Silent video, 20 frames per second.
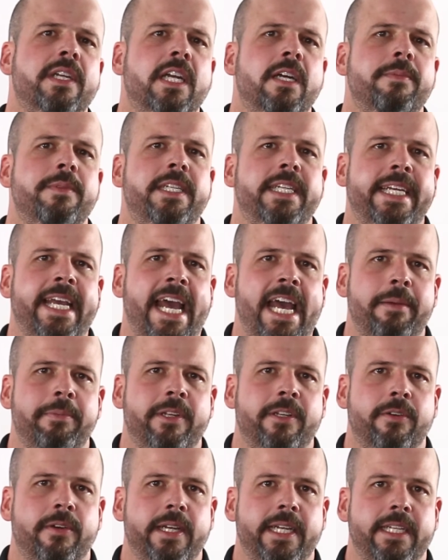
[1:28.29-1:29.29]
it comes to
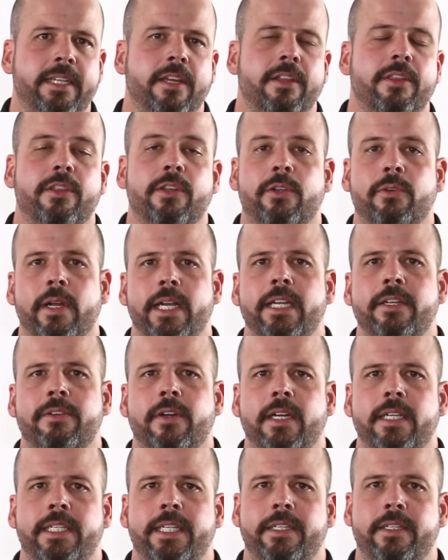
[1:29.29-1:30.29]
cabin grade, the grading
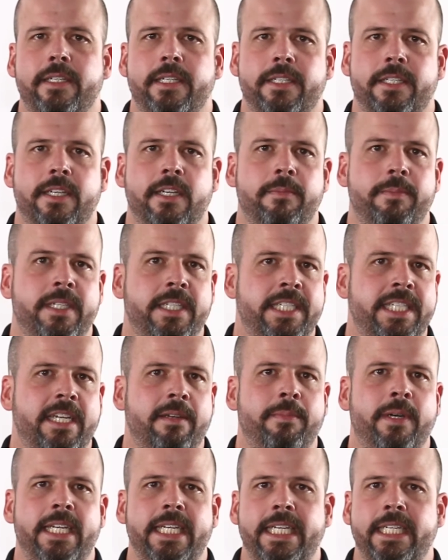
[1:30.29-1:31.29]
criteria is going to be
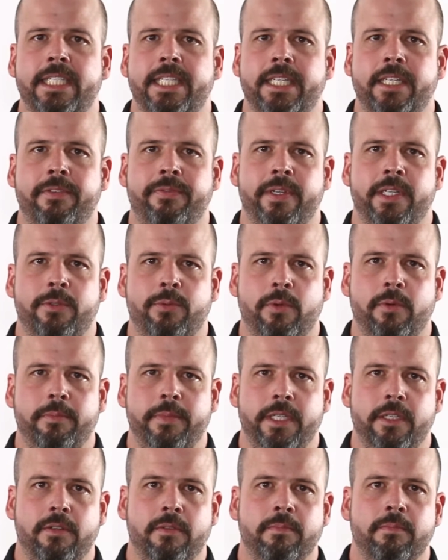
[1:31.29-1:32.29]
set by each individual
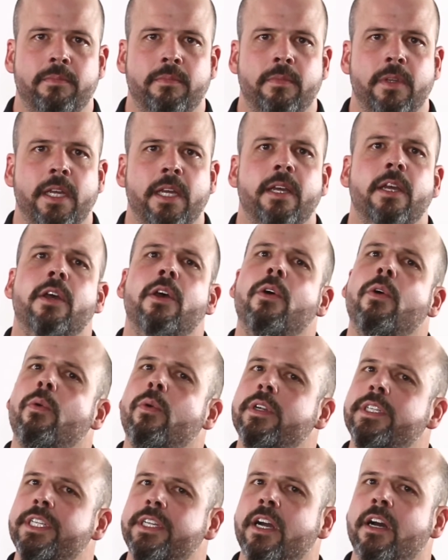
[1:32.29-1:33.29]
mill.
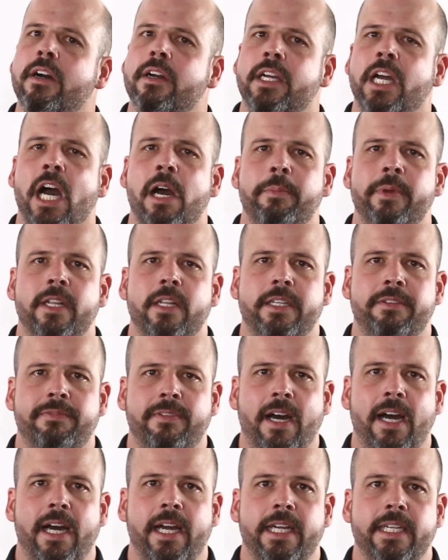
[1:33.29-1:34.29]
What you're going to commonly
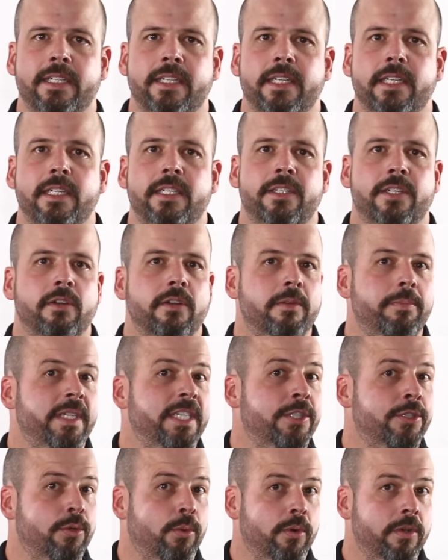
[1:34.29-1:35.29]
find is going to be
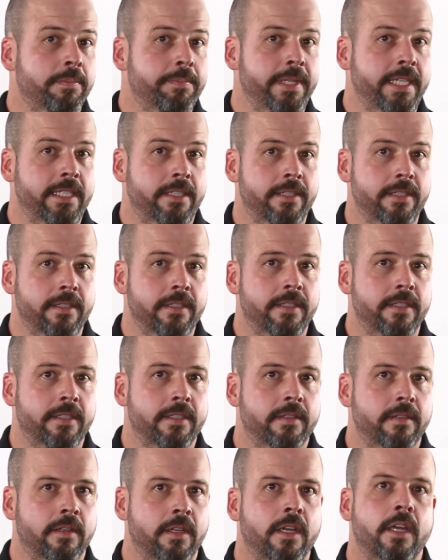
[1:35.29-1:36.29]
shorter pieces,
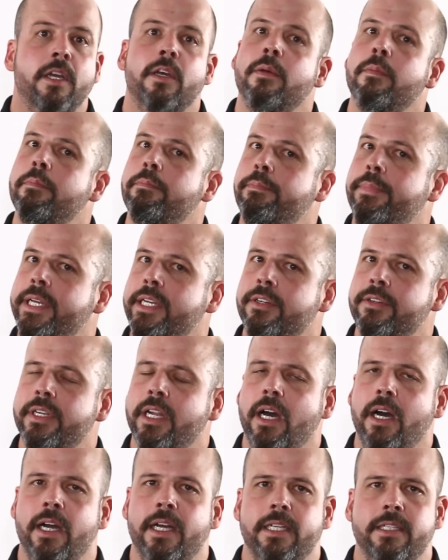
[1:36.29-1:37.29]
bigger
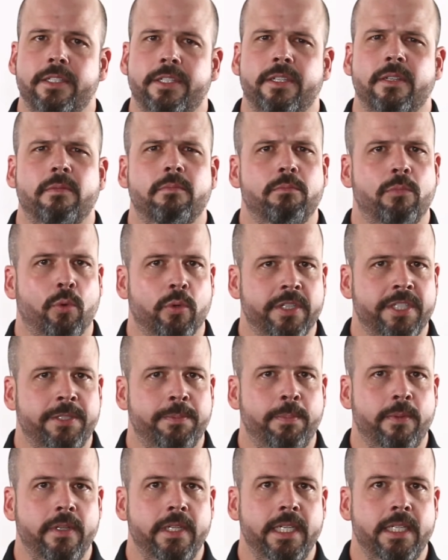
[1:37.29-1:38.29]
knots, more
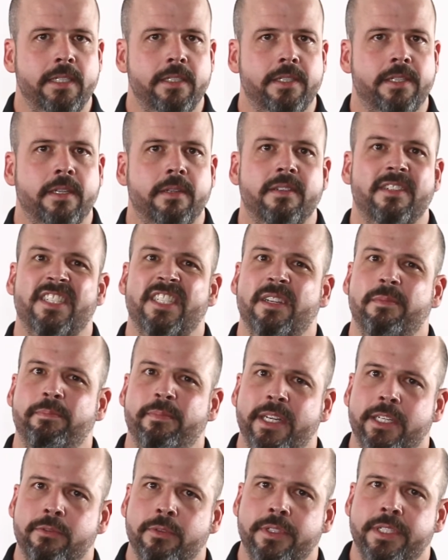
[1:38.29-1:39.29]
splits, some
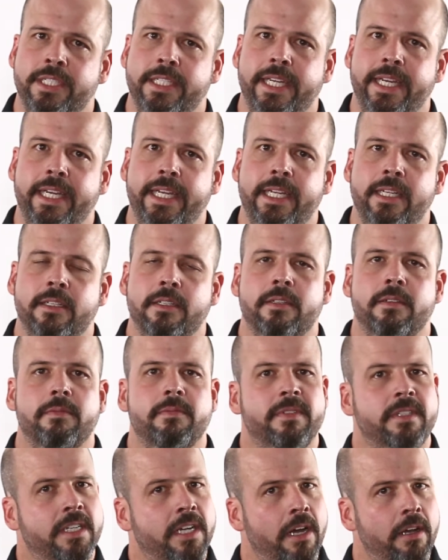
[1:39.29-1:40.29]
mineral
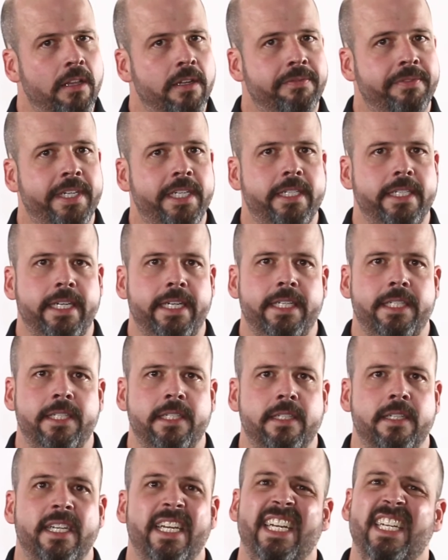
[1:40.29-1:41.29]
stain, color
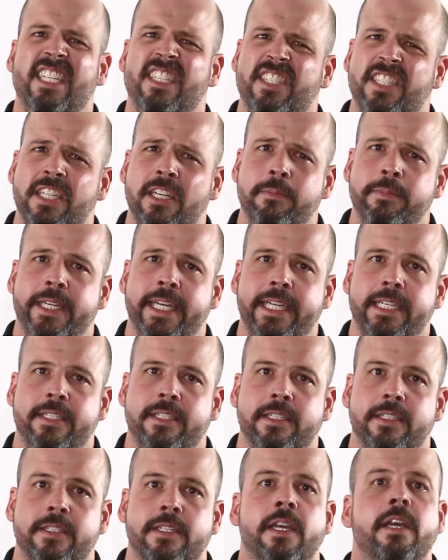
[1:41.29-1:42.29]
variation, and in some
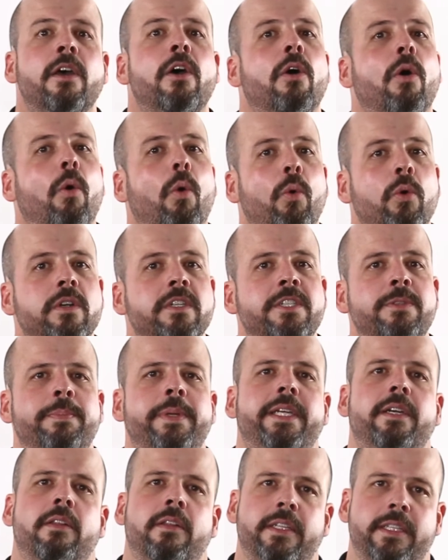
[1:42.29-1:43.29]
cases, orange
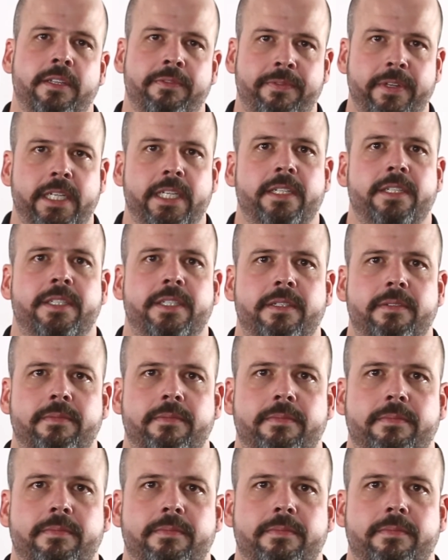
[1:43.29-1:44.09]
peel in the finish.